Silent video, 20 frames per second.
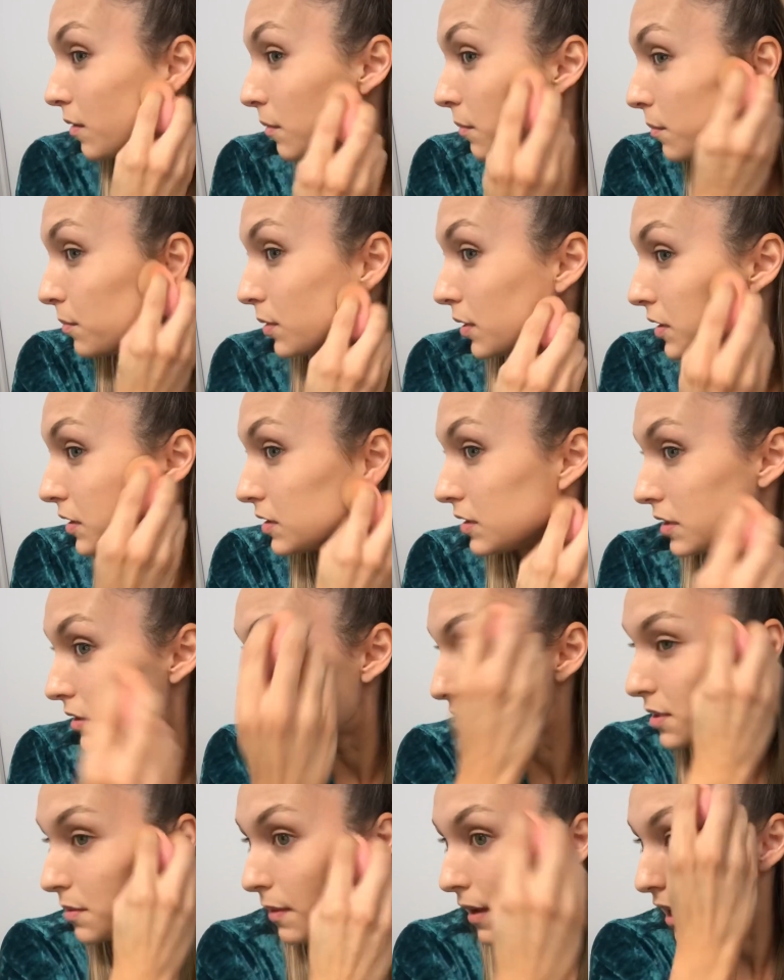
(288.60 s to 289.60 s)
Blend
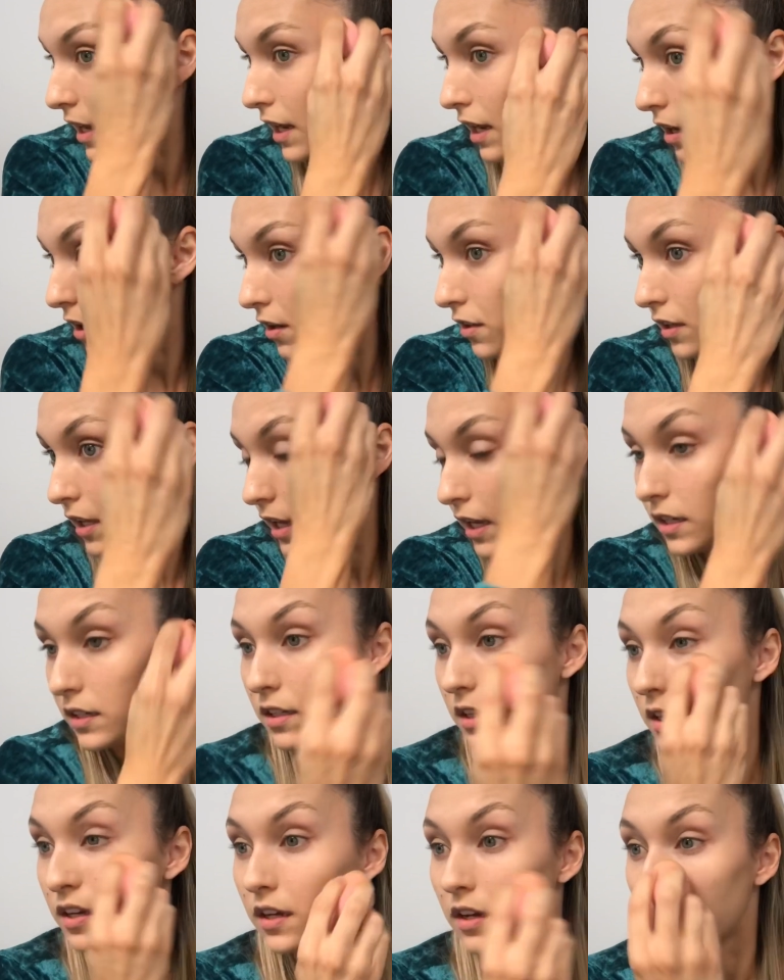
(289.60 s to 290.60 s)
into my hairline
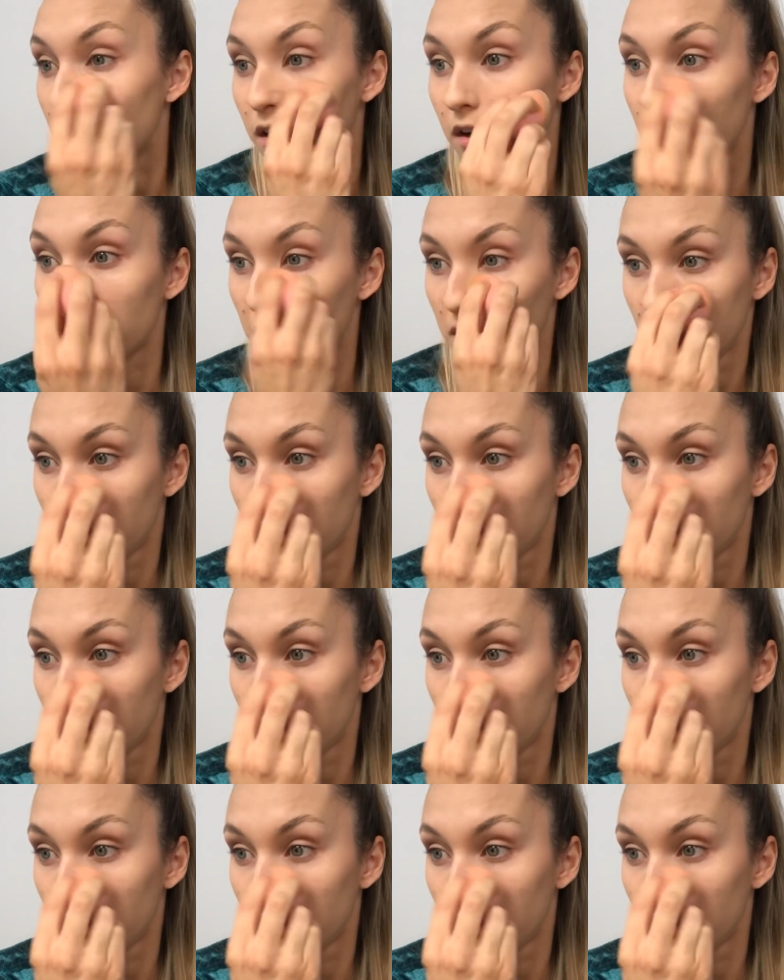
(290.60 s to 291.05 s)
here.